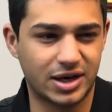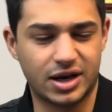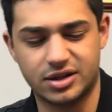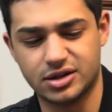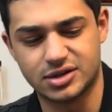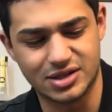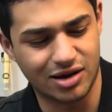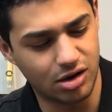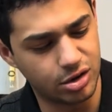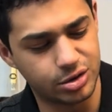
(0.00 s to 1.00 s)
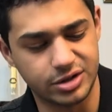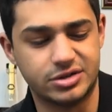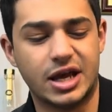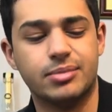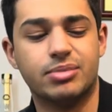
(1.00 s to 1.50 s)
and I think this is like
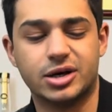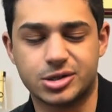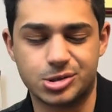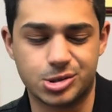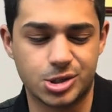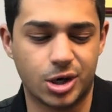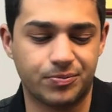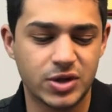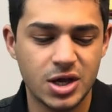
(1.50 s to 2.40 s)
$110. So